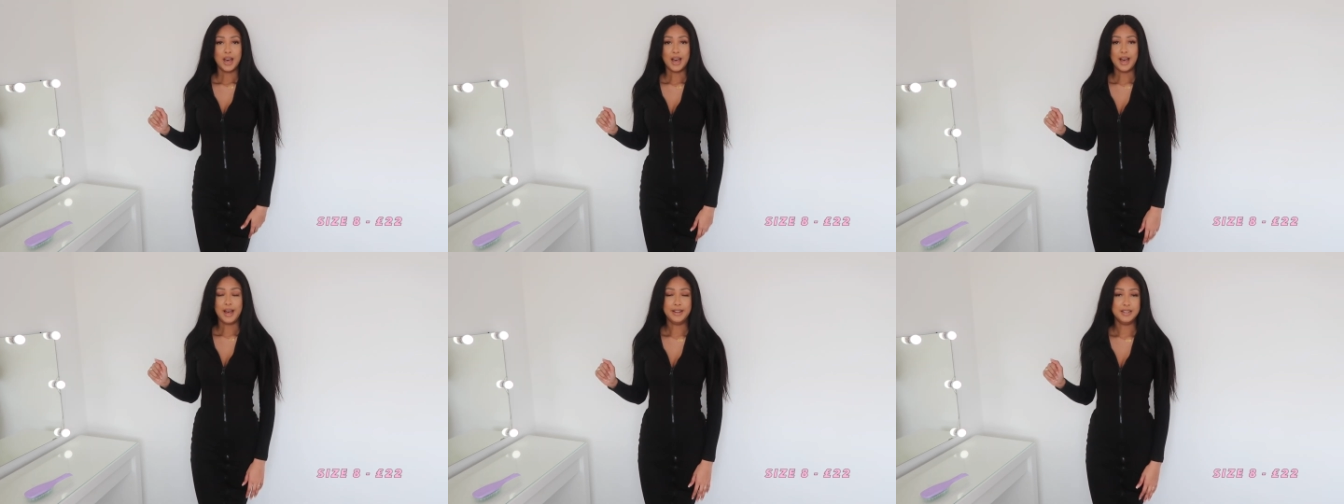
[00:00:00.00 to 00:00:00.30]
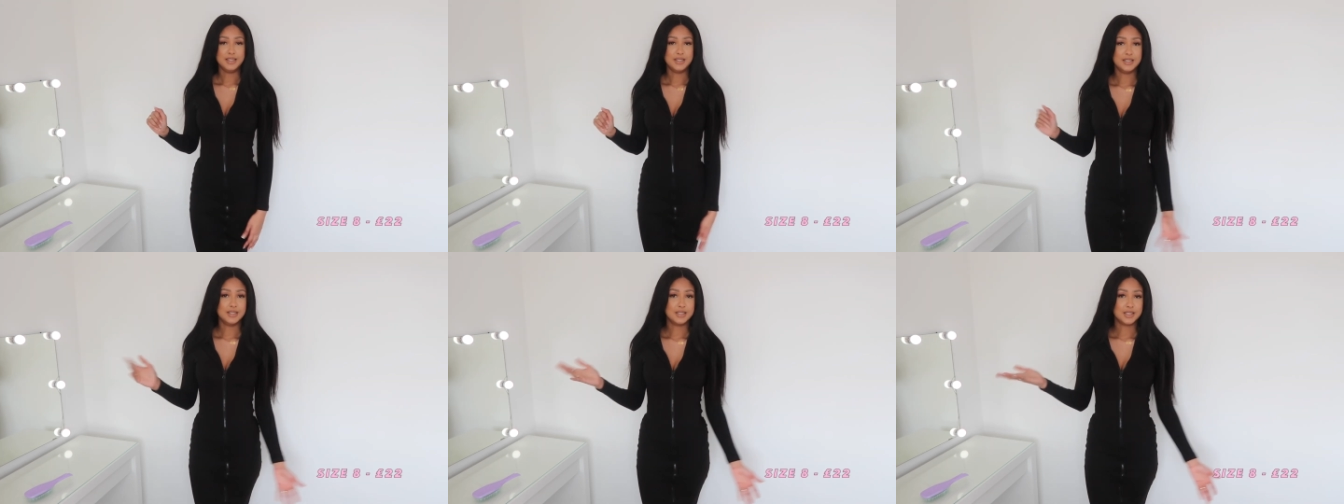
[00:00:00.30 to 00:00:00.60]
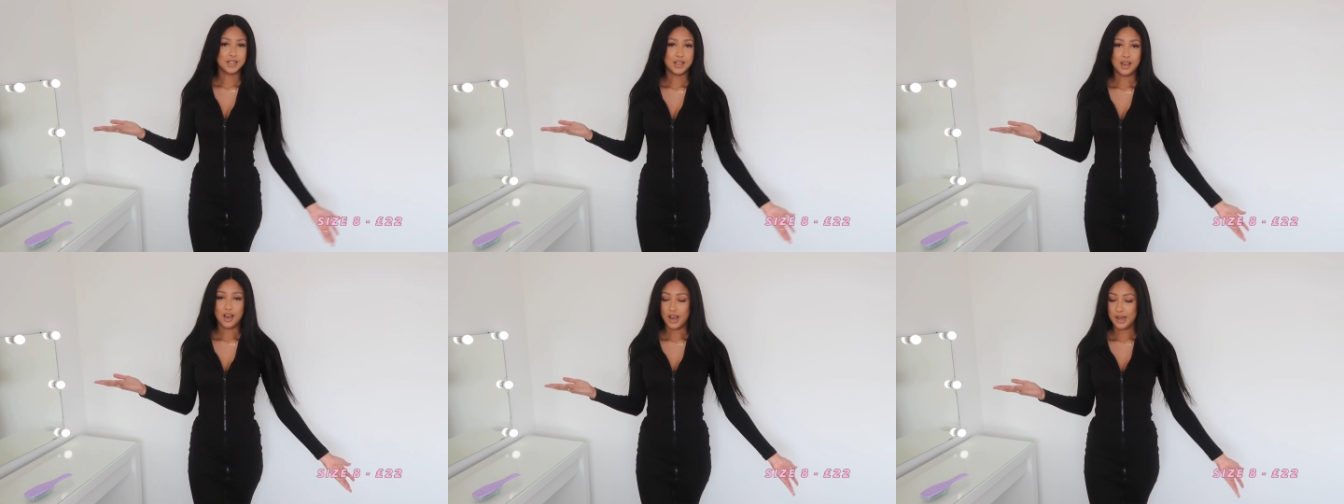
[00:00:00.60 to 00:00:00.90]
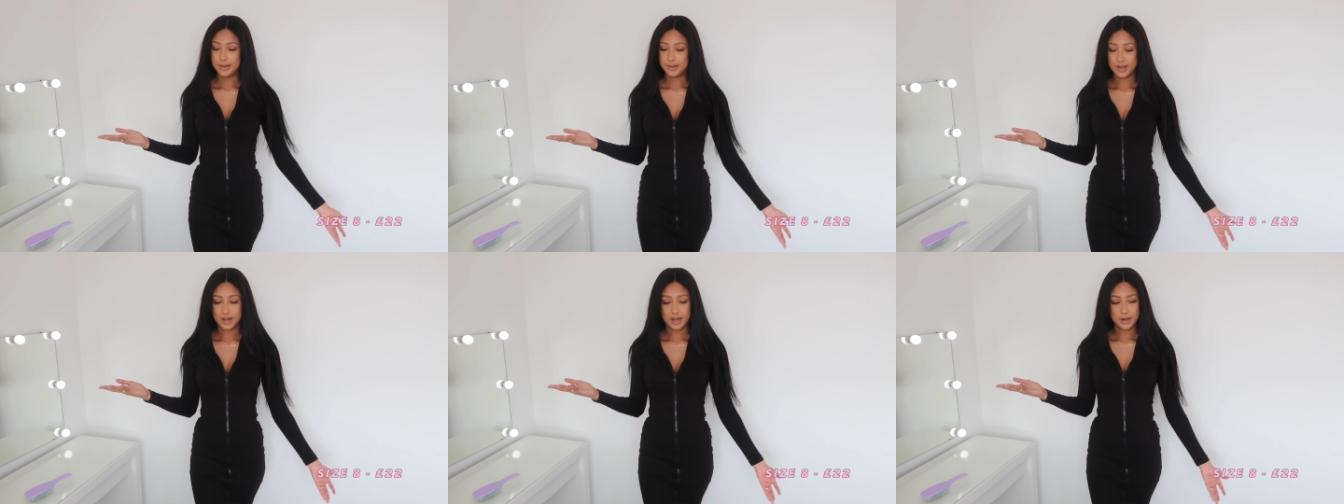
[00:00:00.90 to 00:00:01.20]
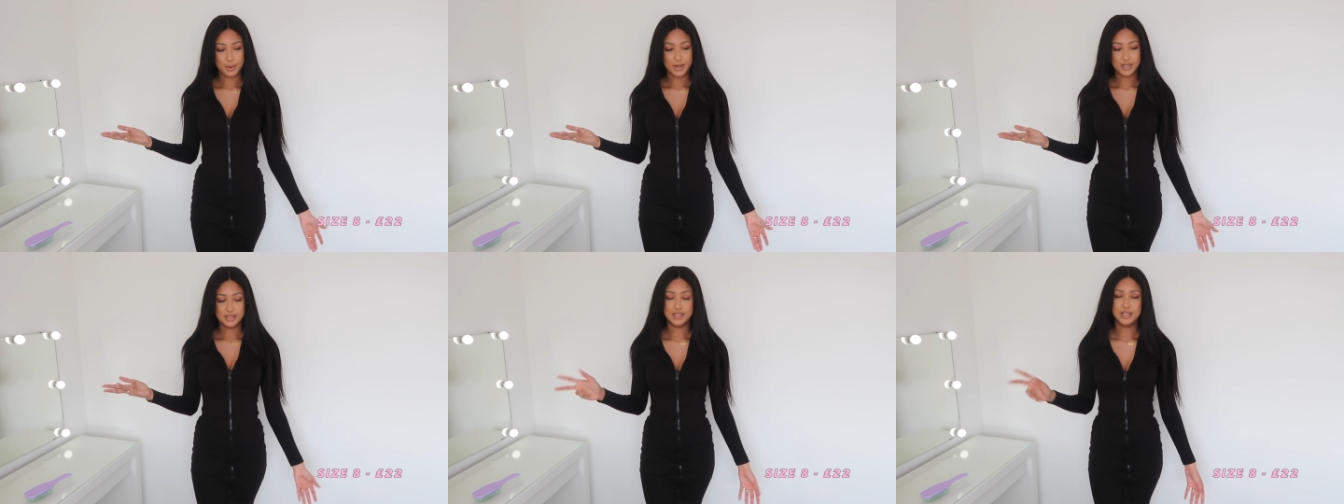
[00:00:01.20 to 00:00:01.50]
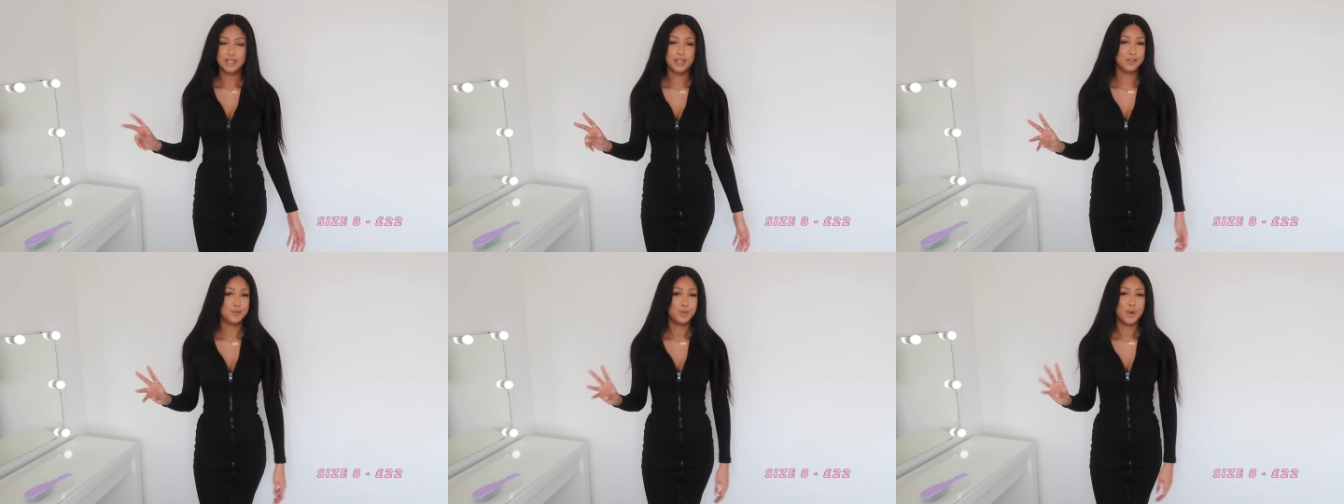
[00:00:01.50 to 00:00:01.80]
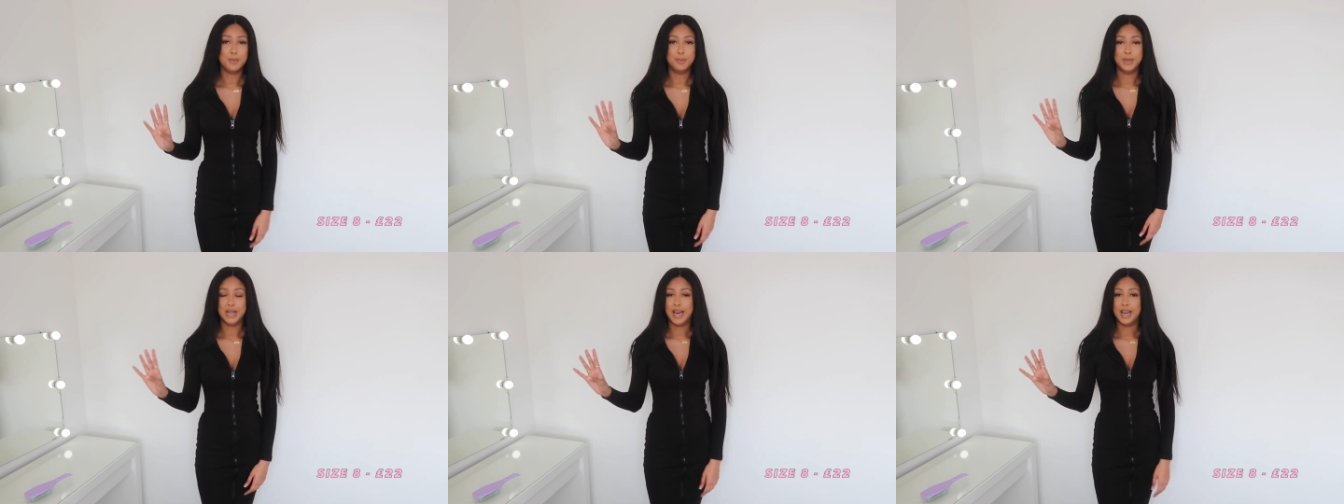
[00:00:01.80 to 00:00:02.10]
And I'm the kind of person that loves
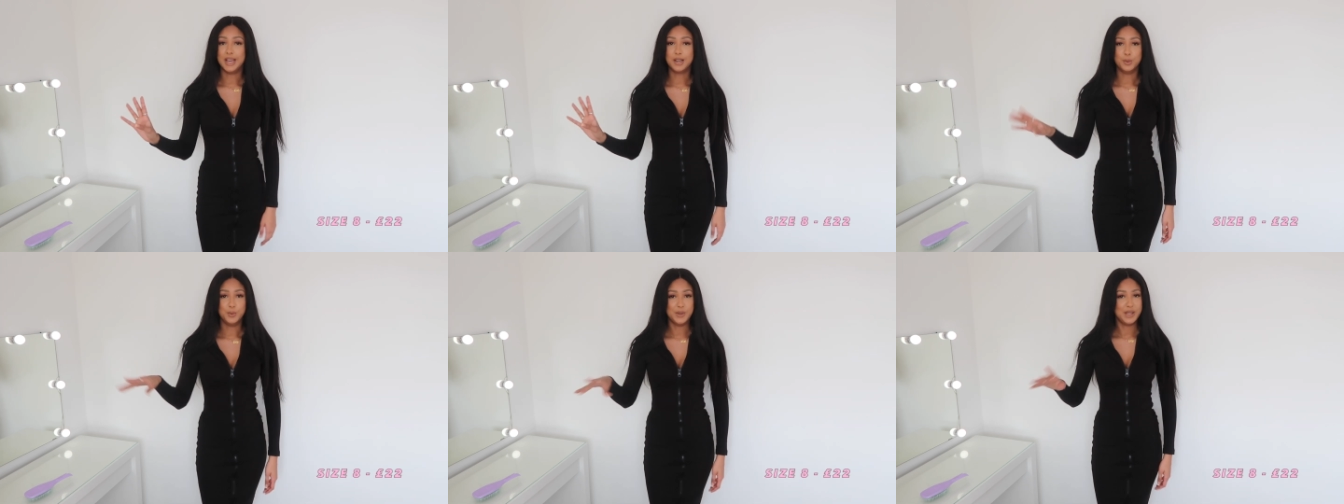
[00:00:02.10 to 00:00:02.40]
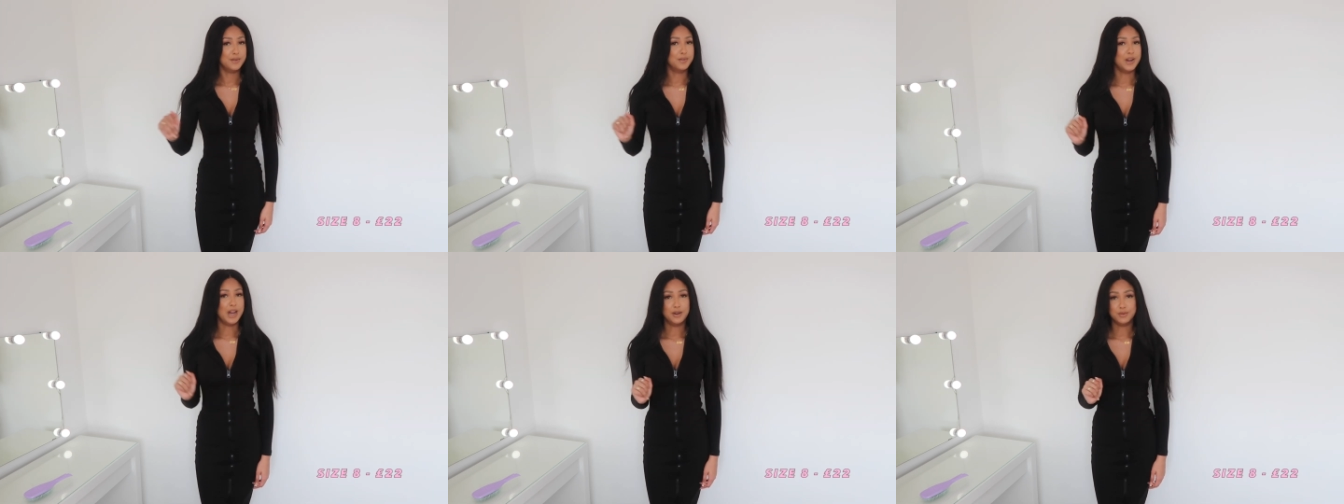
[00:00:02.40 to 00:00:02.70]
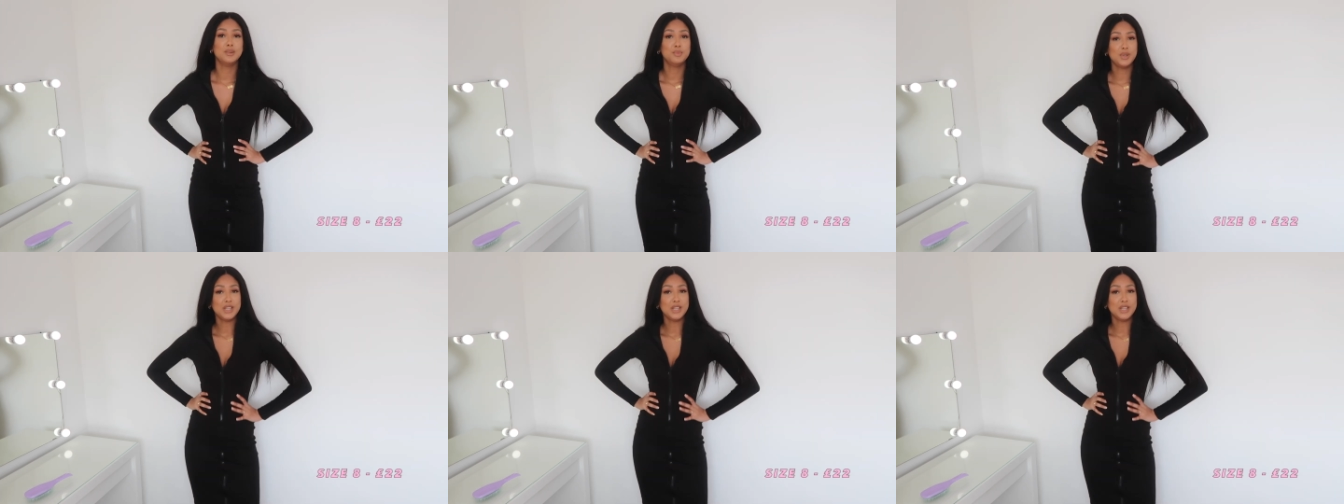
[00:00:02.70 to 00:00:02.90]
wearing black all year round.